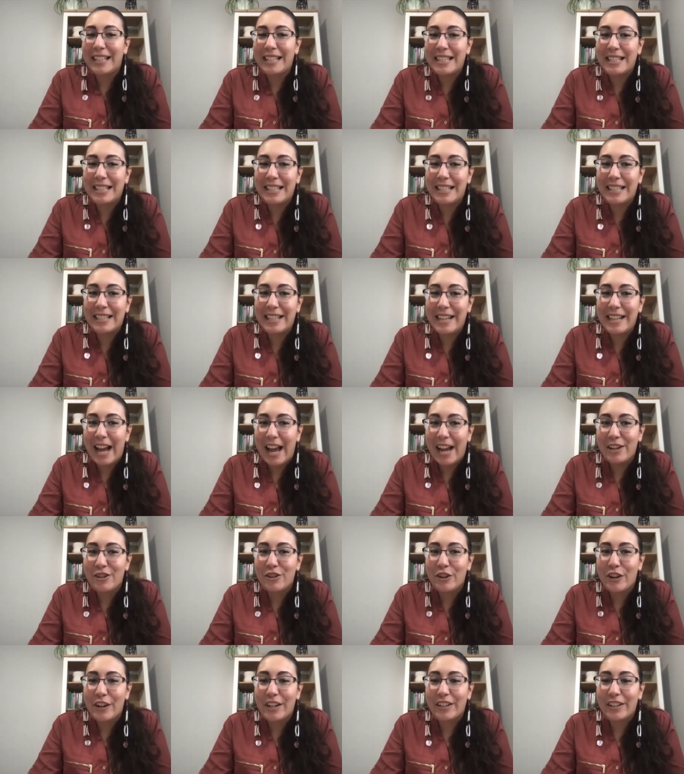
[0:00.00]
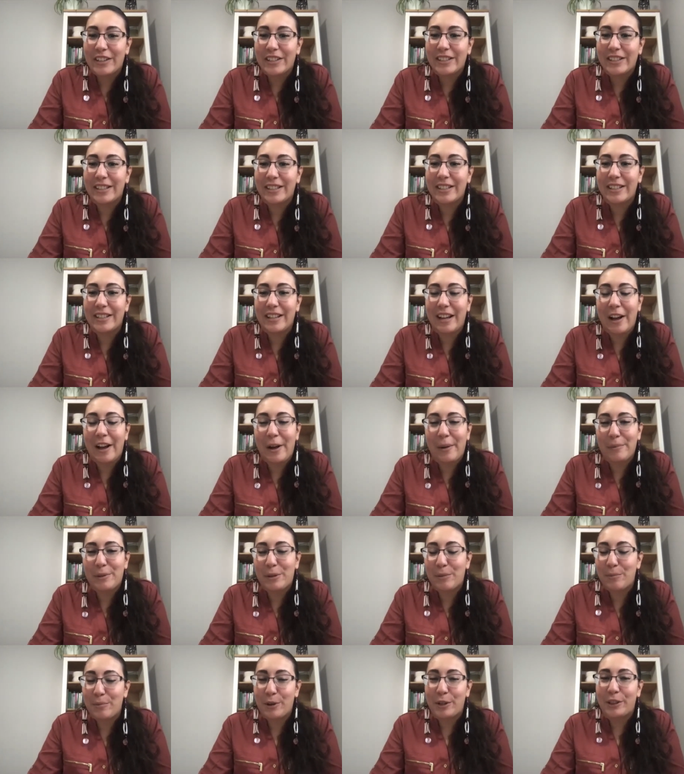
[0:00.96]
easy dehydrators um,
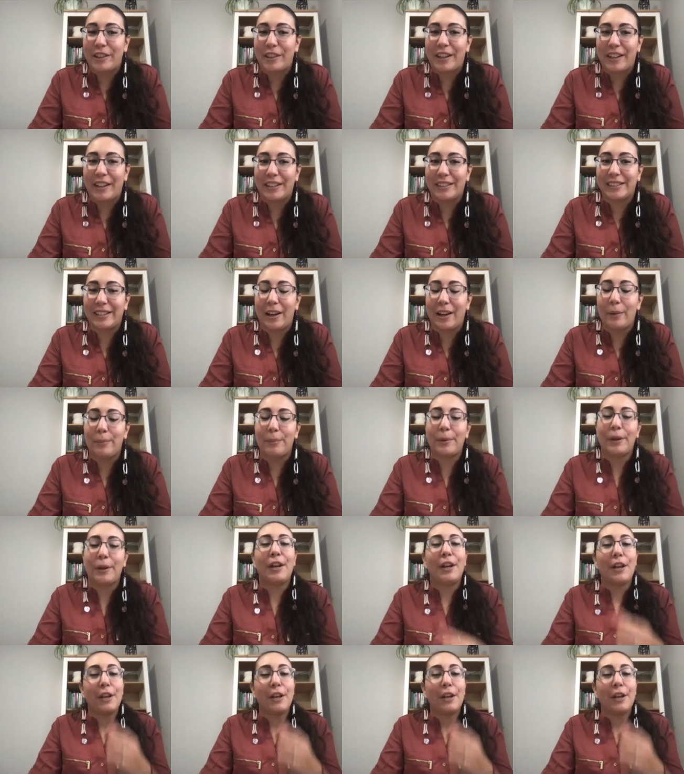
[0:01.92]
to put things up.